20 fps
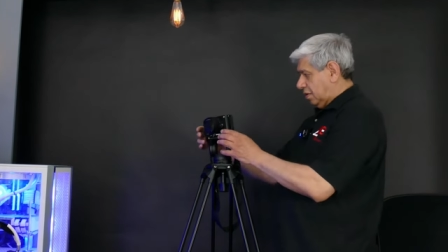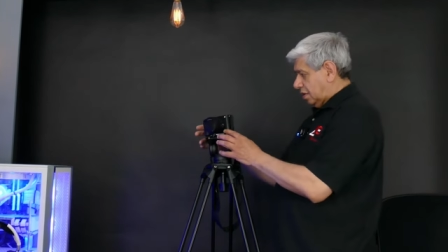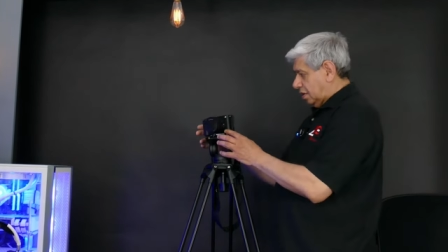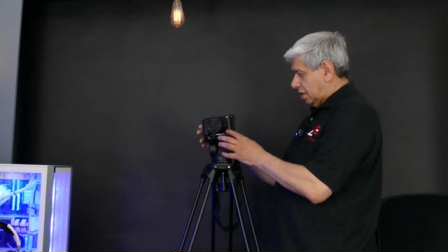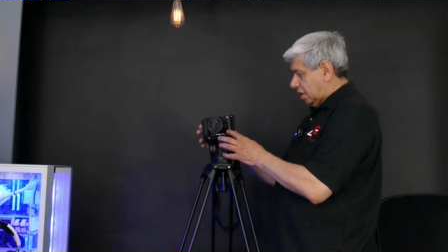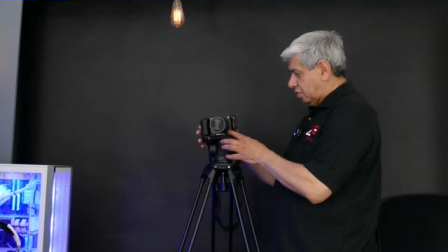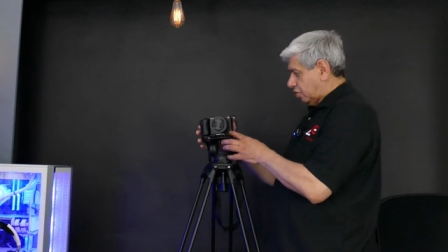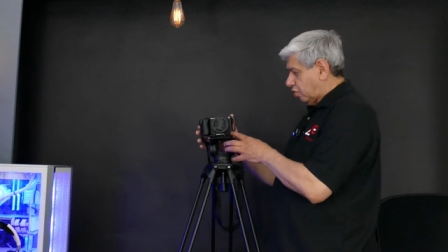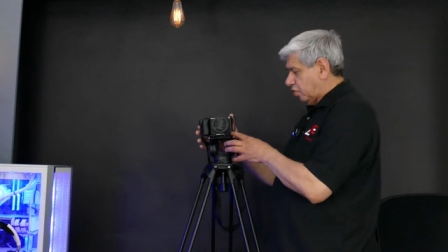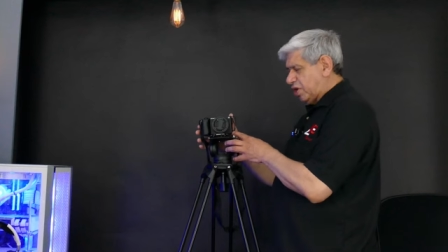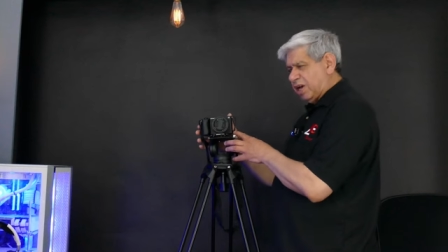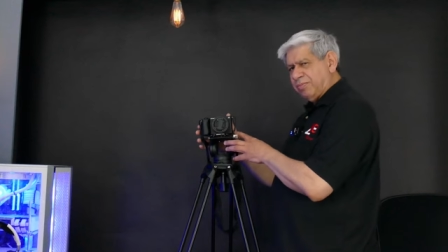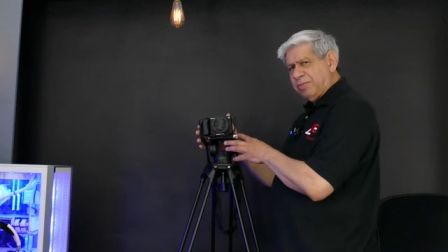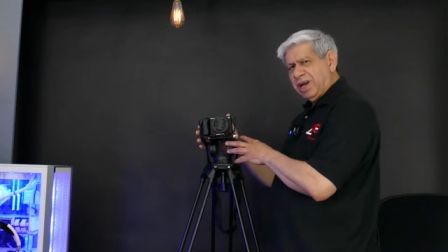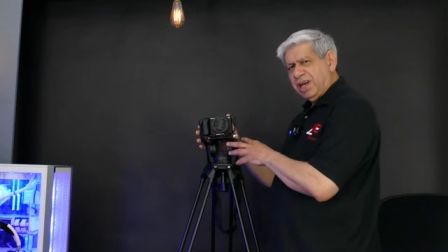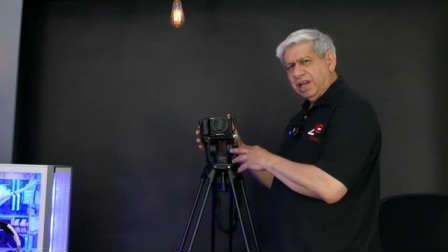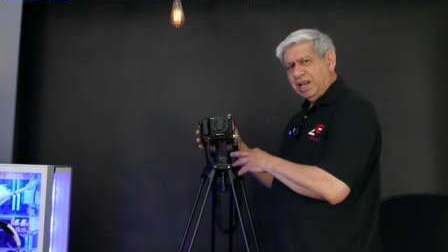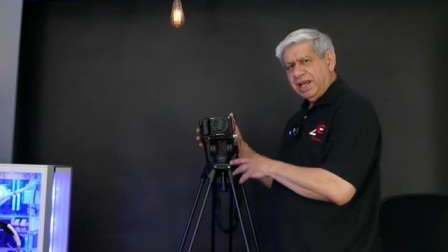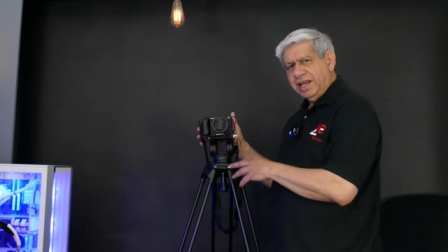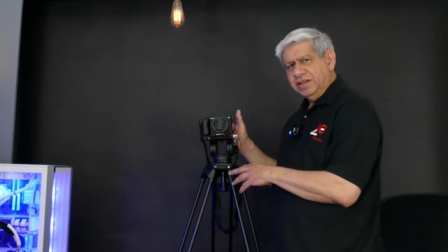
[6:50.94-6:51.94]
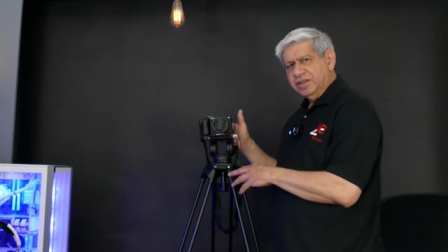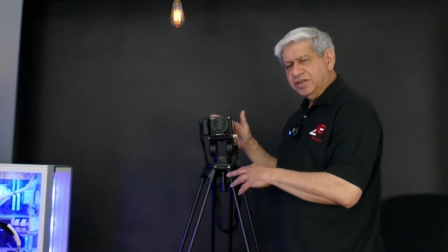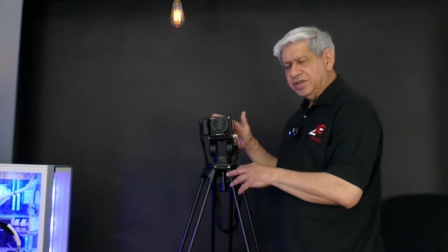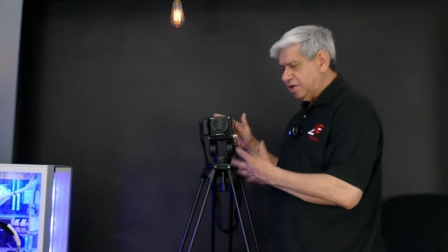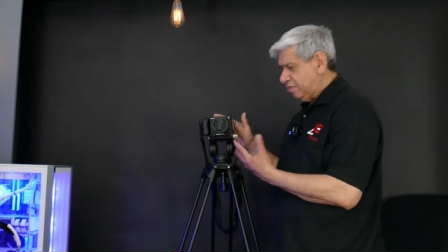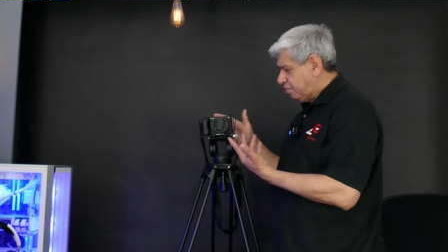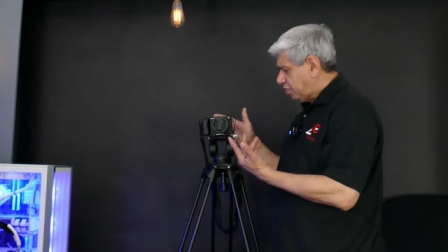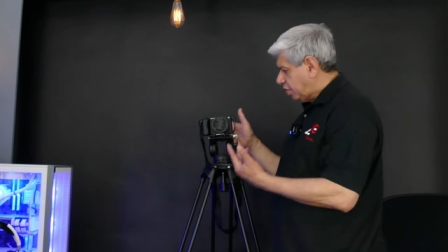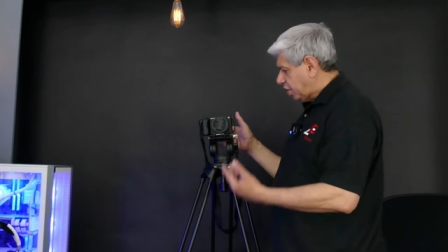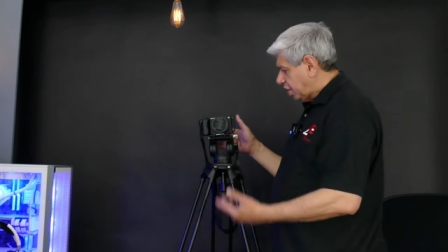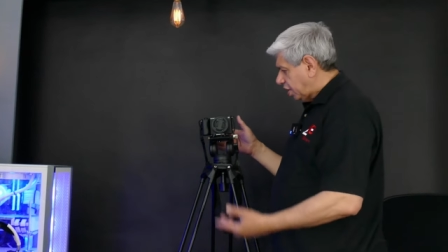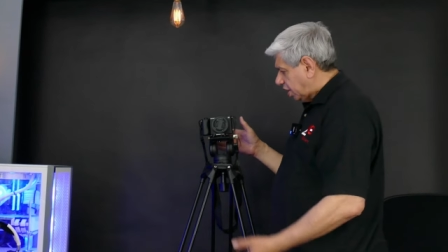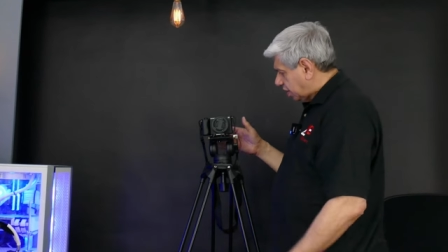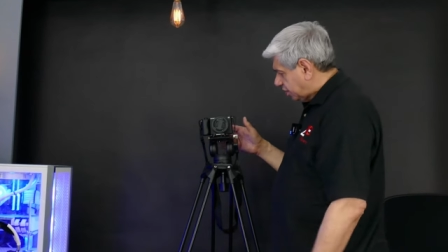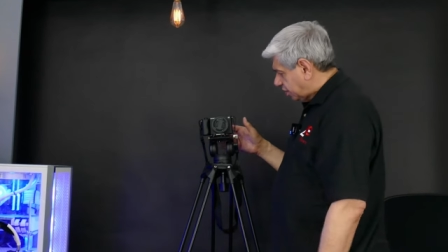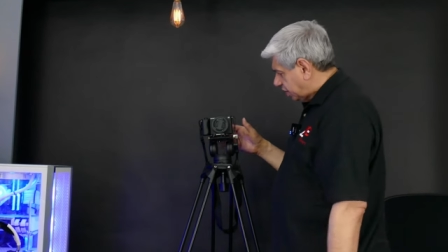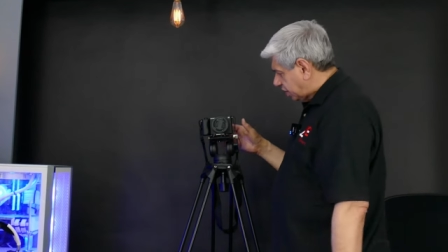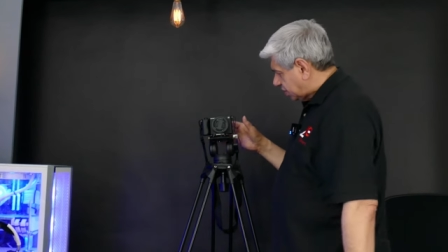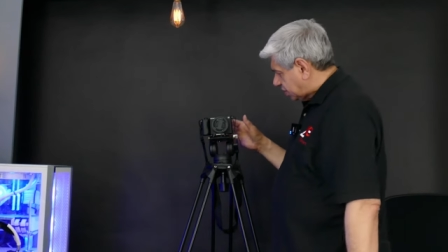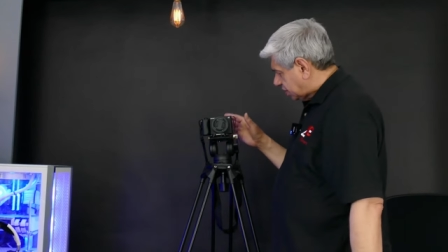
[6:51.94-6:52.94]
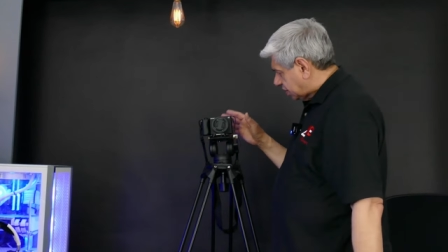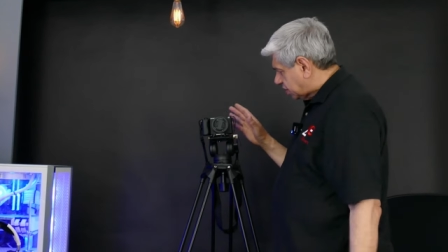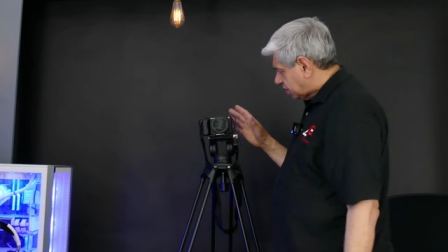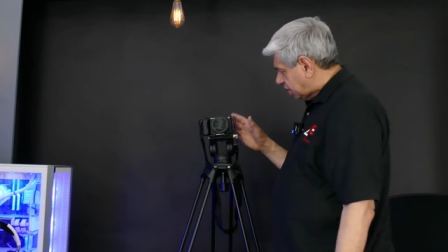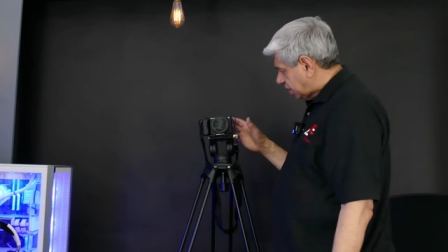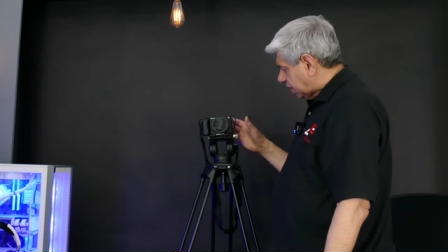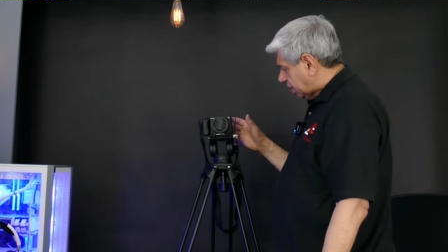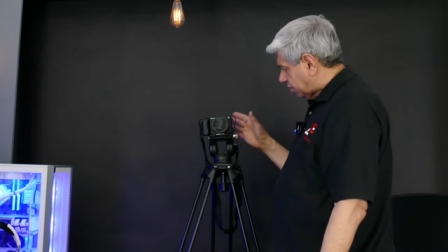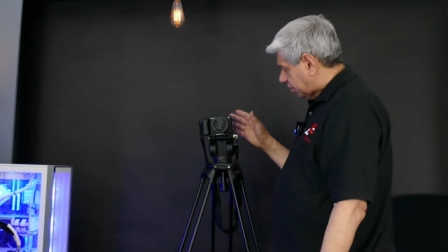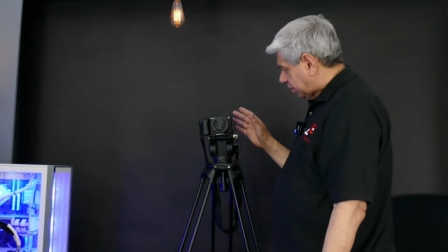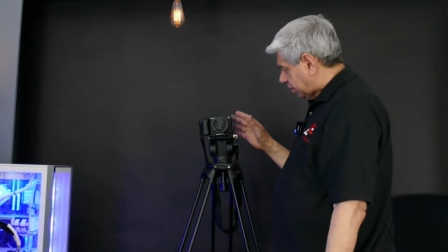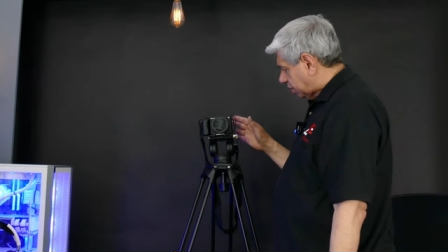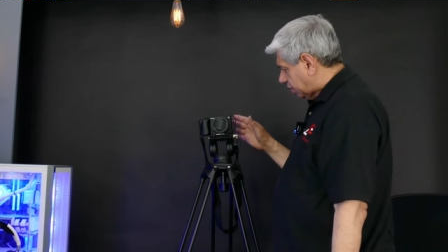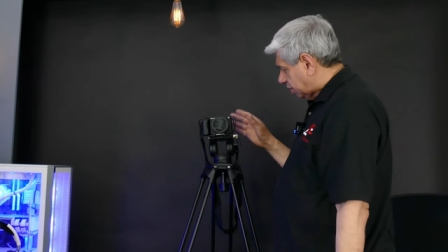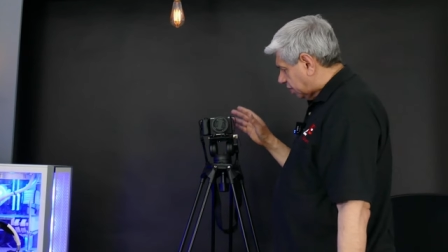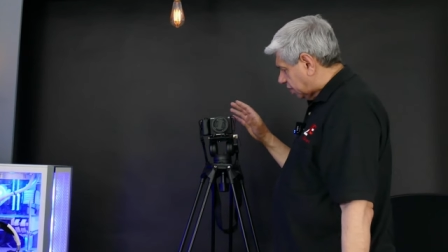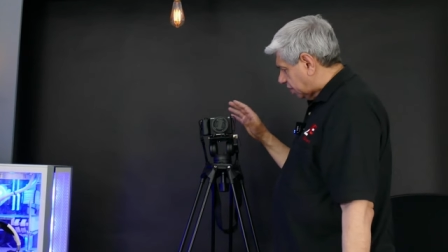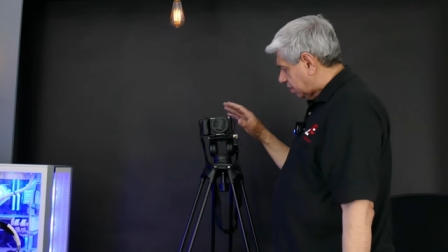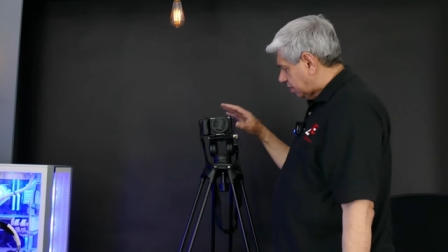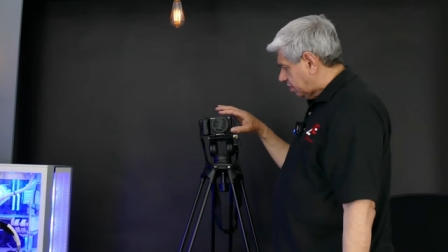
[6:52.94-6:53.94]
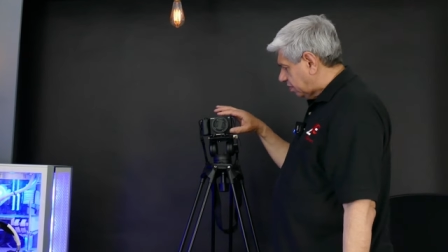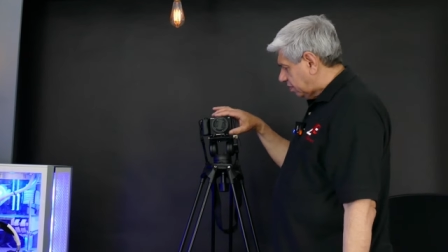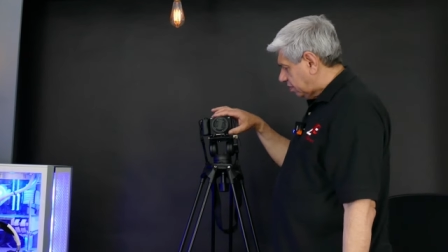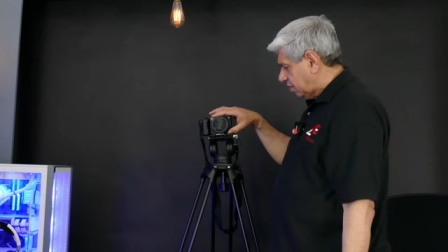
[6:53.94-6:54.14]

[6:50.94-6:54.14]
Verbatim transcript: I'll go get my lens and put it on this and see how it, uh,